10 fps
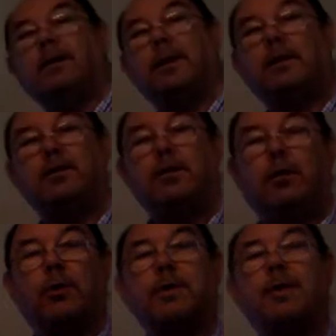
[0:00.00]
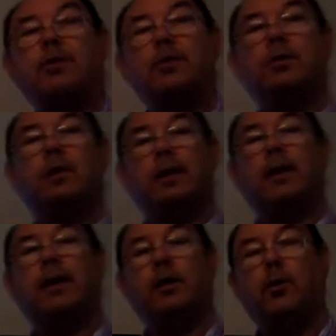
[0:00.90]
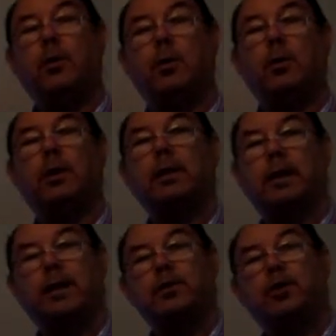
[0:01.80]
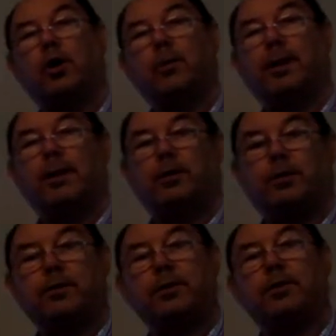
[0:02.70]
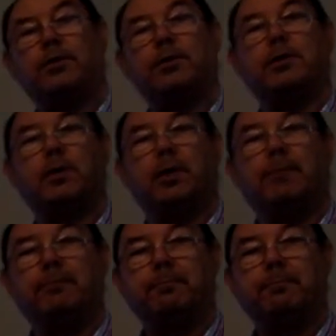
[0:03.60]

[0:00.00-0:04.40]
Thank you for your attention, and I hope you will enjoy my other videos equally.